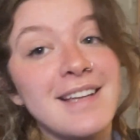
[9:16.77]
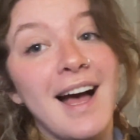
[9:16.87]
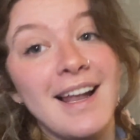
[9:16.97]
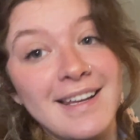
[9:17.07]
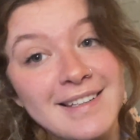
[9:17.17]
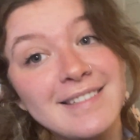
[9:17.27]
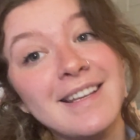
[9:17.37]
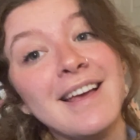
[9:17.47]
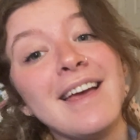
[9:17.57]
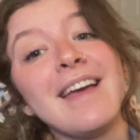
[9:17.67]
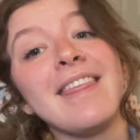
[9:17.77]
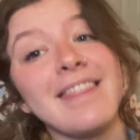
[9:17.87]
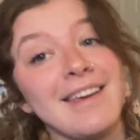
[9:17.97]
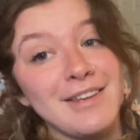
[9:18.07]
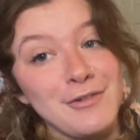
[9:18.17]
Alex,
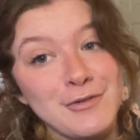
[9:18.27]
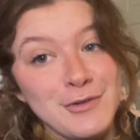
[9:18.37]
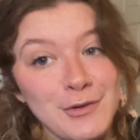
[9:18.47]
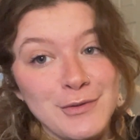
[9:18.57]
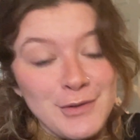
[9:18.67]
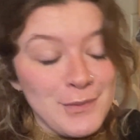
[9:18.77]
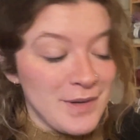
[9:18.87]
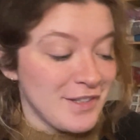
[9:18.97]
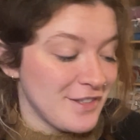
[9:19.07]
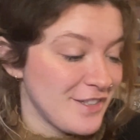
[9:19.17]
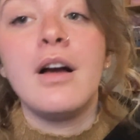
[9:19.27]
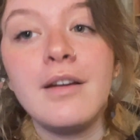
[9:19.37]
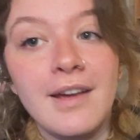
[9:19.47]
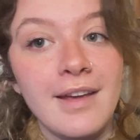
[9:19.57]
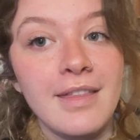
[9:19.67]
thank you so much.
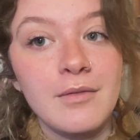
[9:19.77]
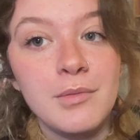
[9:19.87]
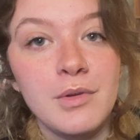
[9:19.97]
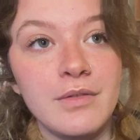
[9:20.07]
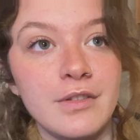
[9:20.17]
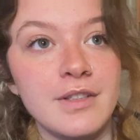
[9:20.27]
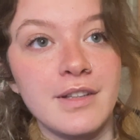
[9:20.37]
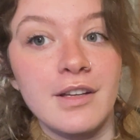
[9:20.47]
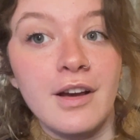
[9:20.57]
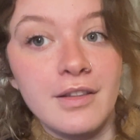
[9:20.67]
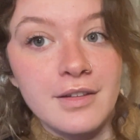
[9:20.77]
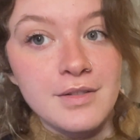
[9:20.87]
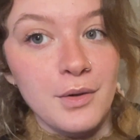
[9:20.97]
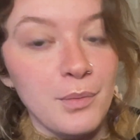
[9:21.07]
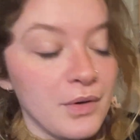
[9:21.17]
Okay, then we move on to the other
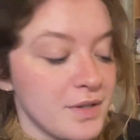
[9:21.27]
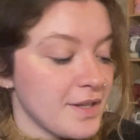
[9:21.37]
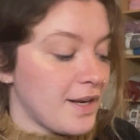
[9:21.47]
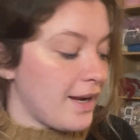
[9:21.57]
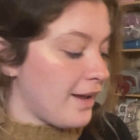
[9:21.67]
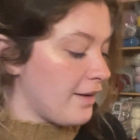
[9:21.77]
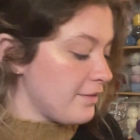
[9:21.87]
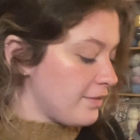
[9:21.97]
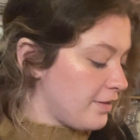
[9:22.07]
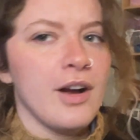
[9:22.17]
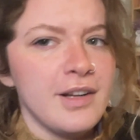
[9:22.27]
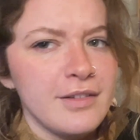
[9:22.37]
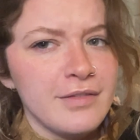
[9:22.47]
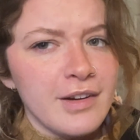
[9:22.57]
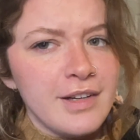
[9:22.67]
two books that I have. Kind
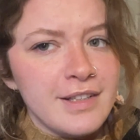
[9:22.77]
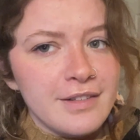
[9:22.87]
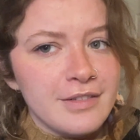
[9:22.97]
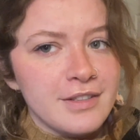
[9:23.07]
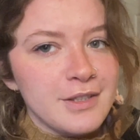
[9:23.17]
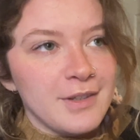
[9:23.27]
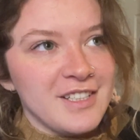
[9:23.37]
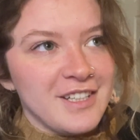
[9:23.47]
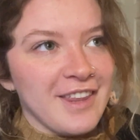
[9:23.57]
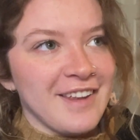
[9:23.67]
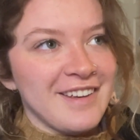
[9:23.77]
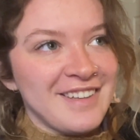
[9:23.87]
of very different to each other.